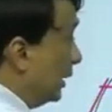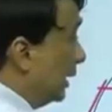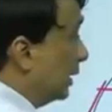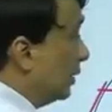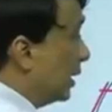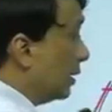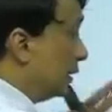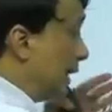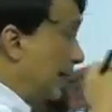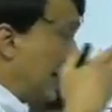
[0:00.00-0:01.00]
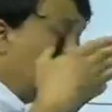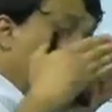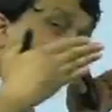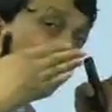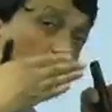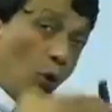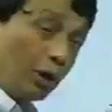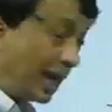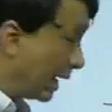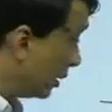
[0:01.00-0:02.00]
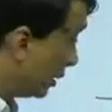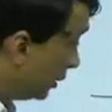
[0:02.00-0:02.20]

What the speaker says: they can bend more light.